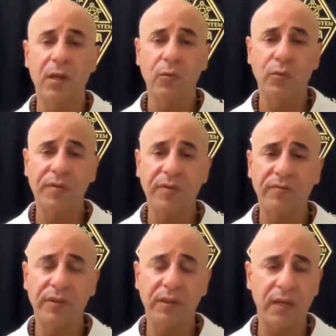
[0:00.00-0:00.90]
with
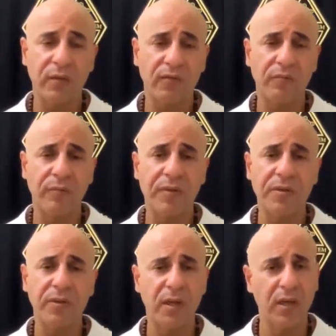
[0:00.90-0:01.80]
different kind of
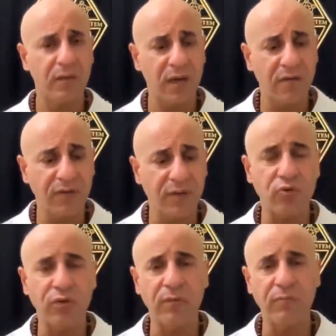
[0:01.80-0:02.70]
methods. And after the
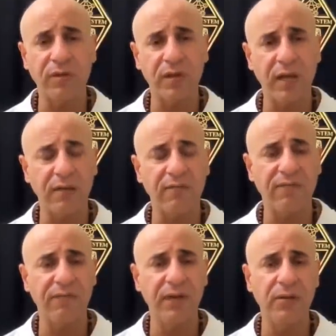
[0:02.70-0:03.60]
treatment, I can
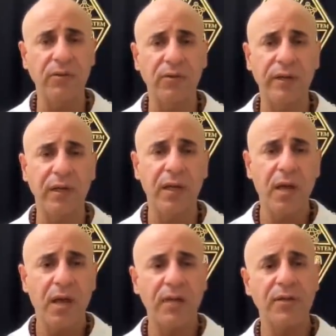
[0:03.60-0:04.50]
feel already.
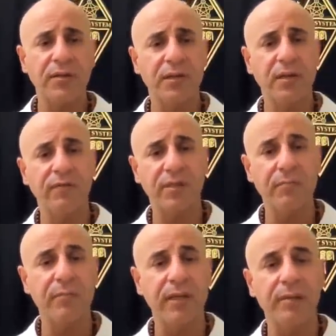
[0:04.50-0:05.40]
I just give
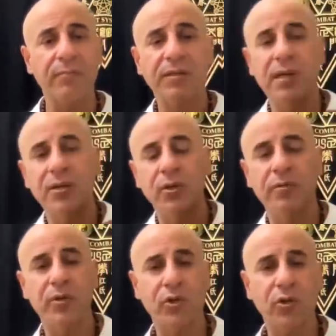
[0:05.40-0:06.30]
somebody a massage on the
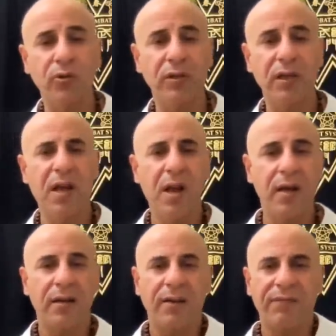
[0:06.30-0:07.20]
shoulder
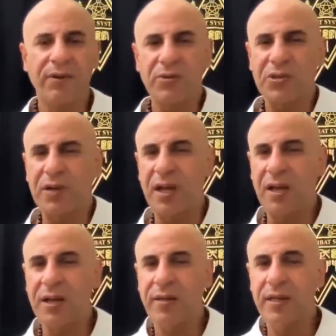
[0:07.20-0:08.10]
and I feel also,
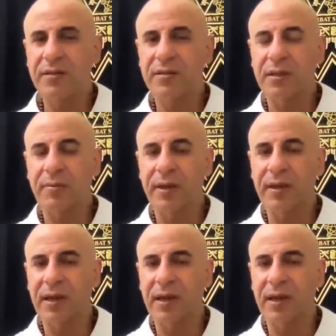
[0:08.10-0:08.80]
there's something.